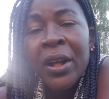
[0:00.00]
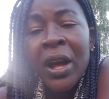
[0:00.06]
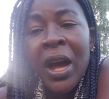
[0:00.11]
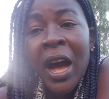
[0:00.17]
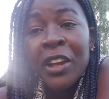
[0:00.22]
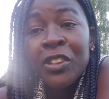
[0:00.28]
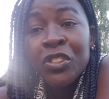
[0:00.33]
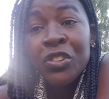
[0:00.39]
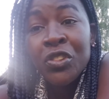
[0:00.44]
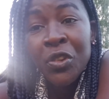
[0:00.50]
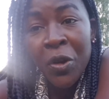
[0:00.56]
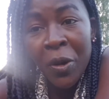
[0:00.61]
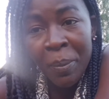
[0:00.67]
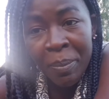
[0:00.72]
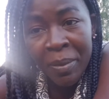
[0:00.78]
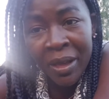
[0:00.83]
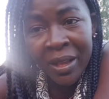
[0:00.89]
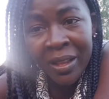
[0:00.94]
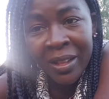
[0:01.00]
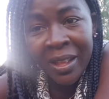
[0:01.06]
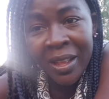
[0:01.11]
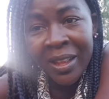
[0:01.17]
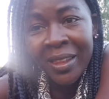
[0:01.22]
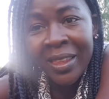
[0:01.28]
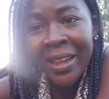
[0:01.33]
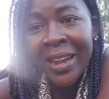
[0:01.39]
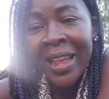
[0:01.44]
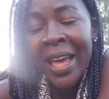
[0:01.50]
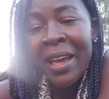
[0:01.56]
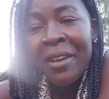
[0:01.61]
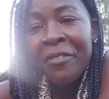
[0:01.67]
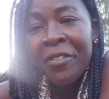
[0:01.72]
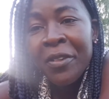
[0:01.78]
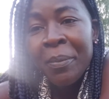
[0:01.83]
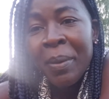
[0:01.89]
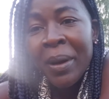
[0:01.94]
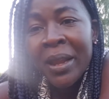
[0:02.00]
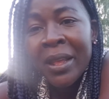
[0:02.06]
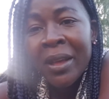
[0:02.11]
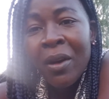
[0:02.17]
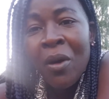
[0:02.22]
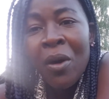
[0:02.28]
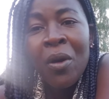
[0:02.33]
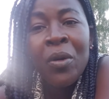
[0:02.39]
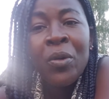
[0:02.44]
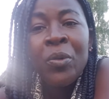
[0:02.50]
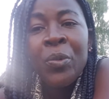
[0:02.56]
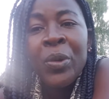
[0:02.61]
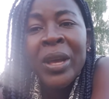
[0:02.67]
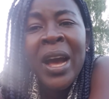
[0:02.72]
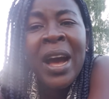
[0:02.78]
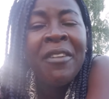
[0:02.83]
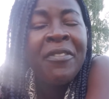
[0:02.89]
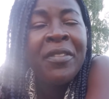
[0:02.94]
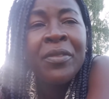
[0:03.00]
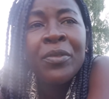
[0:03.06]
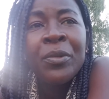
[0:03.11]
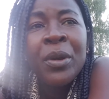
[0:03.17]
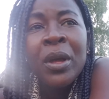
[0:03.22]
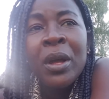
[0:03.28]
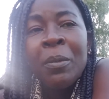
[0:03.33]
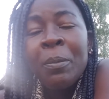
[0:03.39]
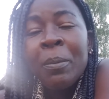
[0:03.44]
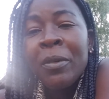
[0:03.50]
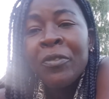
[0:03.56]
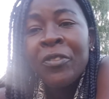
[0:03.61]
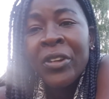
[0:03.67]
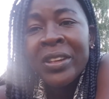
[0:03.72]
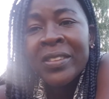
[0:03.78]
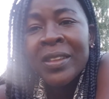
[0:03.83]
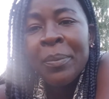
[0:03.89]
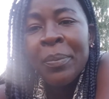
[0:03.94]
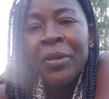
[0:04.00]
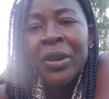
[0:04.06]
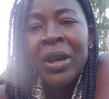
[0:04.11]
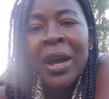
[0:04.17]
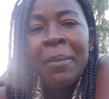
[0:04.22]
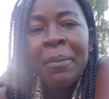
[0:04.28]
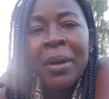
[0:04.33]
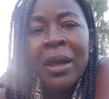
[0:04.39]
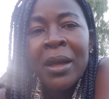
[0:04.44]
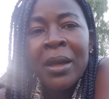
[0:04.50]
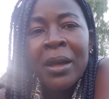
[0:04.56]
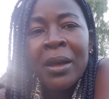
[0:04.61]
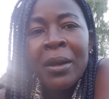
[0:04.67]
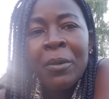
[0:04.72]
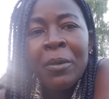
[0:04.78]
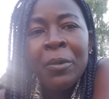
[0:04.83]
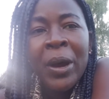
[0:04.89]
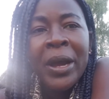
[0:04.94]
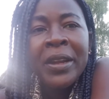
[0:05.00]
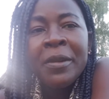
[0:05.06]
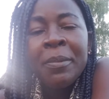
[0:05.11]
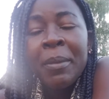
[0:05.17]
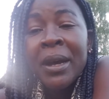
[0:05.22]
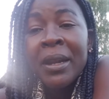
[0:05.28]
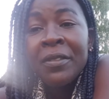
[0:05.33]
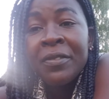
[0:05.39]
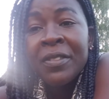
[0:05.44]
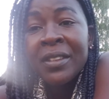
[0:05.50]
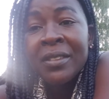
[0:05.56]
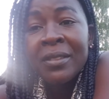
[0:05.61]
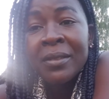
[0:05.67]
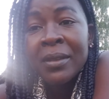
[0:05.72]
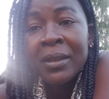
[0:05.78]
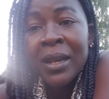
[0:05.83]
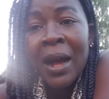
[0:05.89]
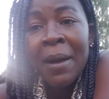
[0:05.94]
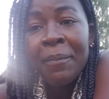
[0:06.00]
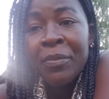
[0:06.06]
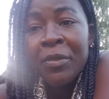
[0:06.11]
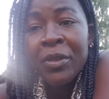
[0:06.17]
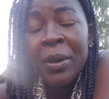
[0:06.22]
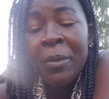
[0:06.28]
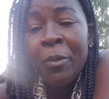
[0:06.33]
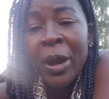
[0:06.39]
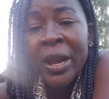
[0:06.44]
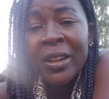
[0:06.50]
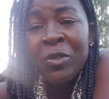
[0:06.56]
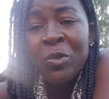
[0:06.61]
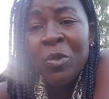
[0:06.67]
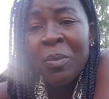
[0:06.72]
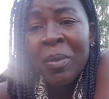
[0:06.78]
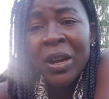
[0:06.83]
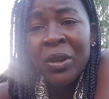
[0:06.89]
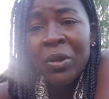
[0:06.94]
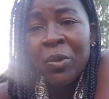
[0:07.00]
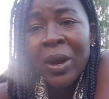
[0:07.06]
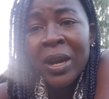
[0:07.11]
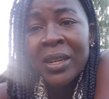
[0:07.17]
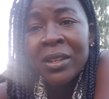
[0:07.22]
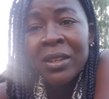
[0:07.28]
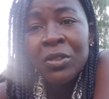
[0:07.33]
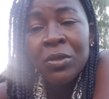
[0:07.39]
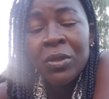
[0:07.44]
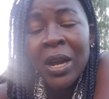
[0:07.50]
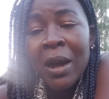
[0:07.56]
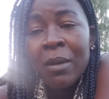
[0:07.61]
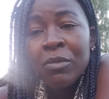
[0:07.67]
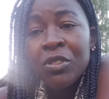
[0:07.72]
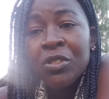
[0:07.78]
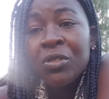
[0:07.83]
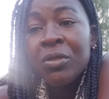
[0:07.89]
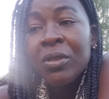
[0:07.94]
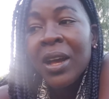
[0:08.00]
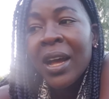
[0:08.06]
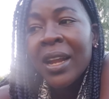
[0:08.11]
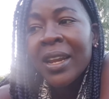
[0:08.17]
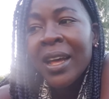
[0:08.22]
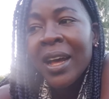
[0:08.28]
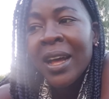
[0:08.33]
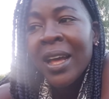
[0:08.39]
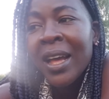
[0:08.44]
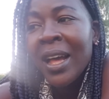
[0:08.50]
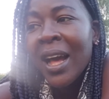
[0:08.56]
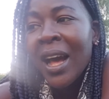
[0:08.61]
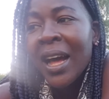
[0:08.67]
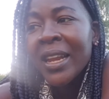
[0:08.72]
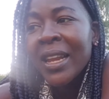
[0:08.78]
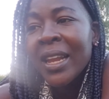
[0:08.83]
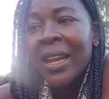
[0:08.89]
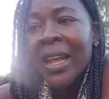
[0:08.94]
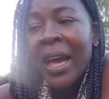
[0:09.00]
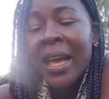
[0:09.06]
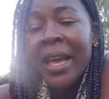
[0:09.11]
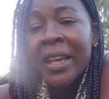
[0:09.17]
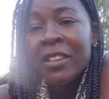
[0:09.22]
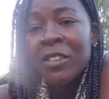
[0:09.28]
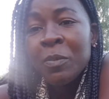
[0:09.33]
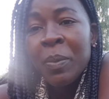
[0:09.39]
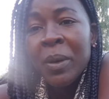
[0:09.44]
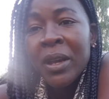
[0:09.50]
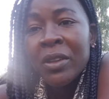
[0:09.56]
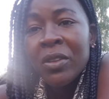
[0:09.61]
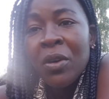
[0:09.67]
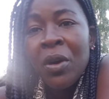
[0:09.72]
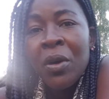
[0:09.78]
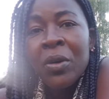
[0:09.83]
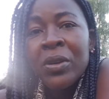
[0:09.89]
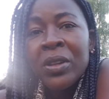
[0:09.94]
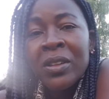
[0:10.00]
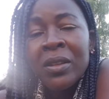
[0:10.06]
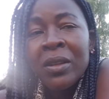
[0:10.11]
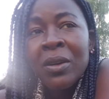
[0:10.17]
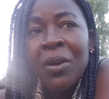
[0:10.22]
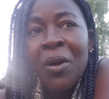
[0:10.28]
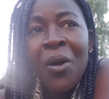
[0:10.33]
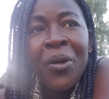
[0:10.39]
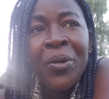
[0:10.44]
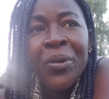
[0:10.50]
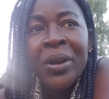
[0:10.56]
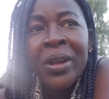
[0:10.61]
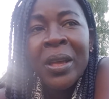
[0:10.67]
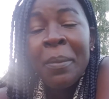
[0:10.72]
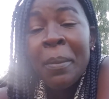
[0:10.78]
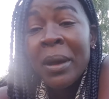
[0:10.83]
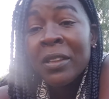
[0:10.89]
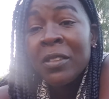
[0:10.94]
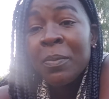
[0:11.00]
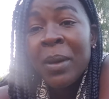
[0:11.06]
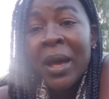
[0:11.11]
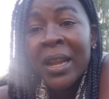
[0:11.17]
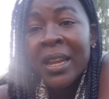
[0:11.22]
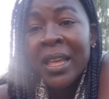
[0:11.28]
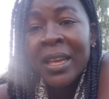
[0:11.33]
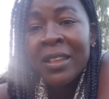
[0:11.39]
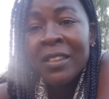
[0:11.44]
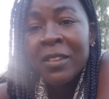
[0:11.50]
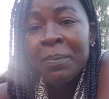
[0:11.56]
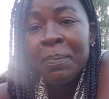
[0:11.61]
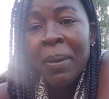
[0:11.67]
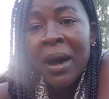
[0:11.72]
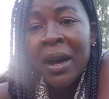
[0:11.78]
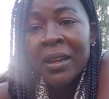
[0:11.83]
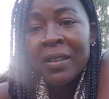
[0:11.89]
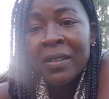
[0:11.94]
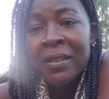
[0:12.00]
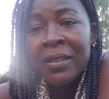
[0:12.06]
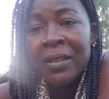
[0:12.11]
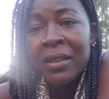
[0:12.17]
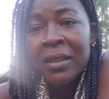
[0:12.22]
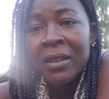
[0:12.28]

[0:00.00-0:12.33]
assuming that everybody, for example, you come, a white man visits, comes a white woman or what, you come to Uganda, and then I expect, he must be an expert.